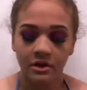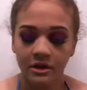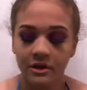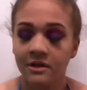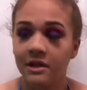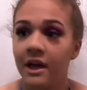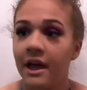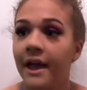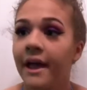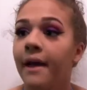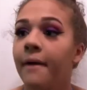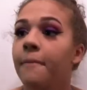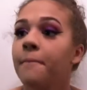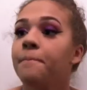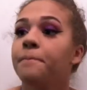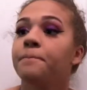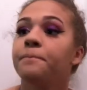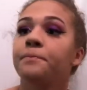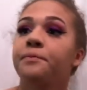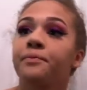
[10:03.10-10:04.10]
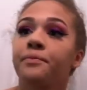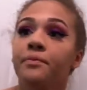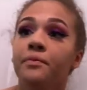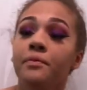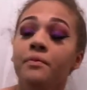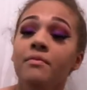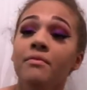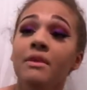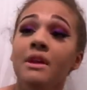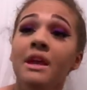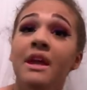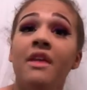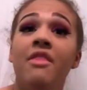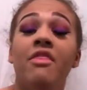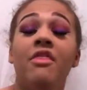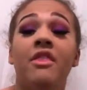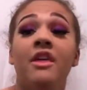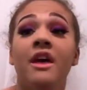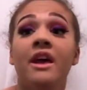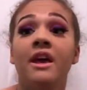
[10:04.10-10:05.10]
looks like.
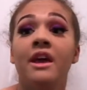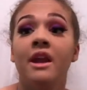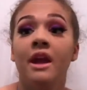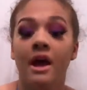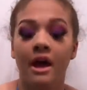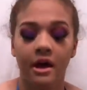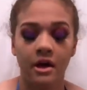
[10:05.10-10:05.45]
And then